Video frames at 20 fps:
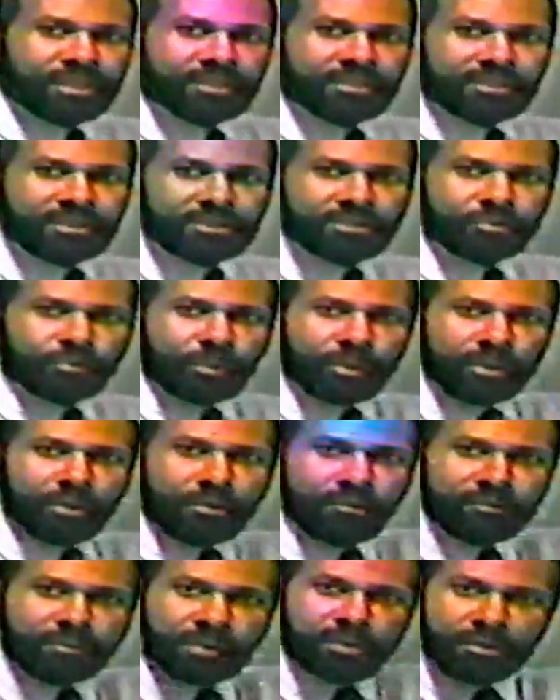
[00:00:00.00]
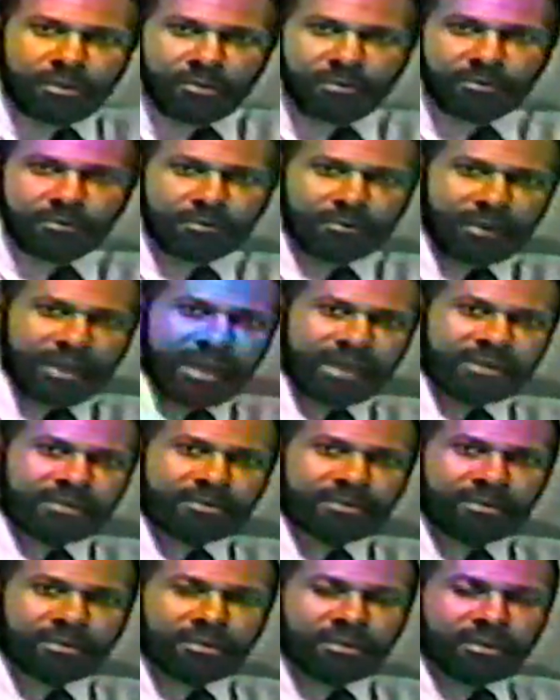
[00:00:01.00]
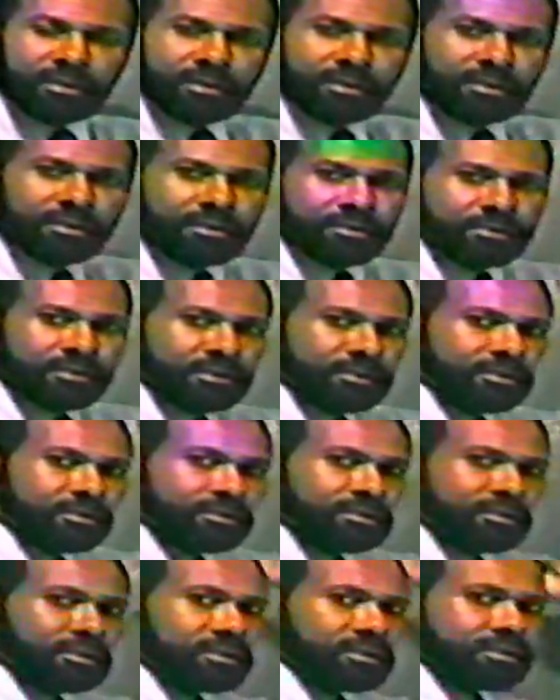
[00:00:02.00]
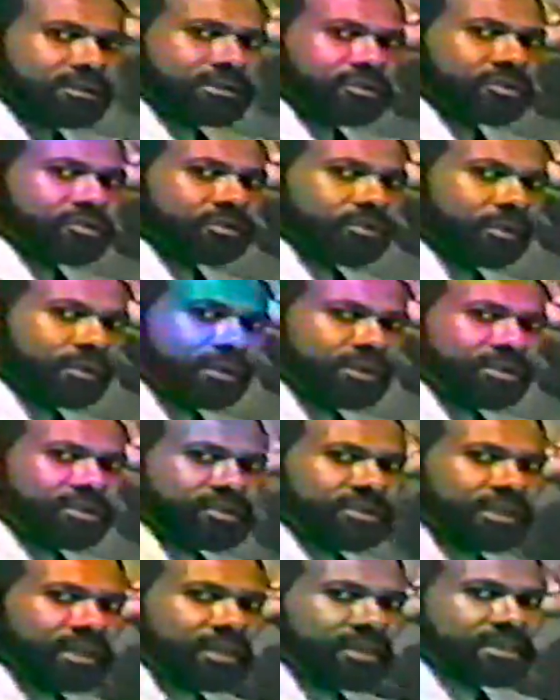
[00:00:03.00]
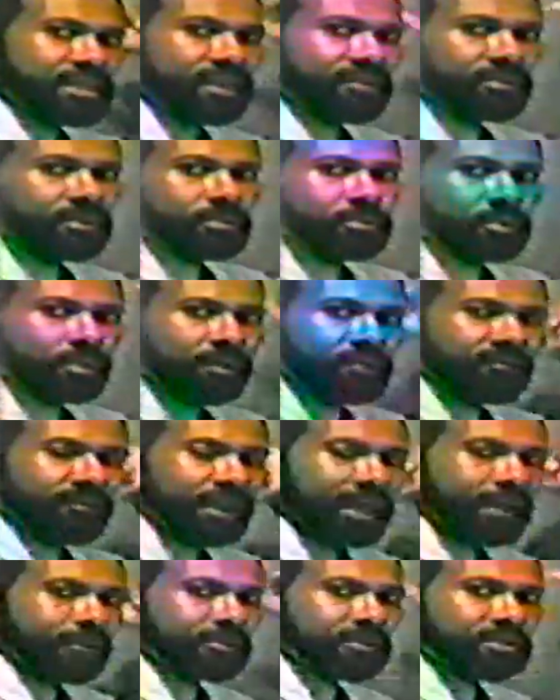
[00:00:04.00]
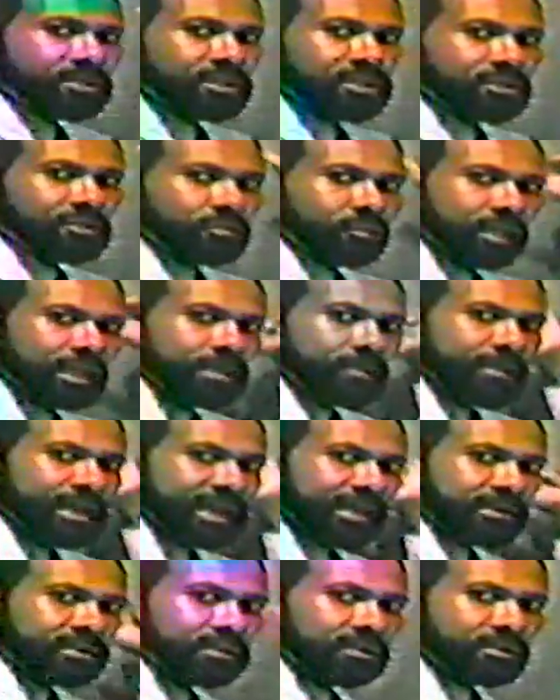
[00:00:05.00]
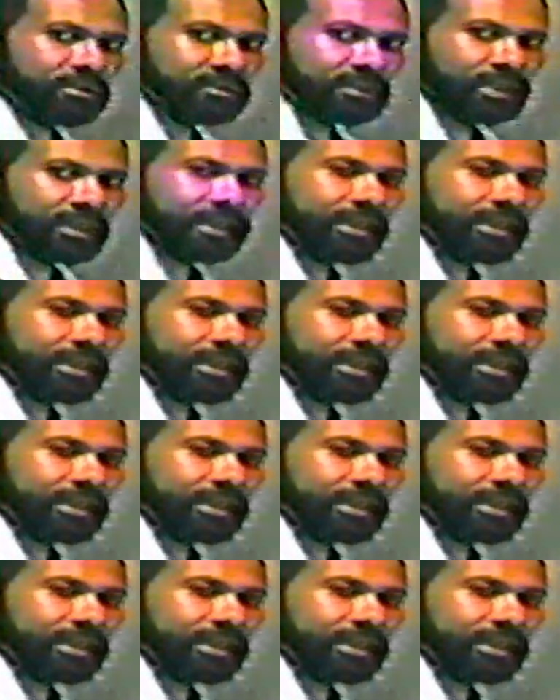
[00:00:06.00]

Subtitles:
is way over here on the right. The shortest 7.5% is way back here on the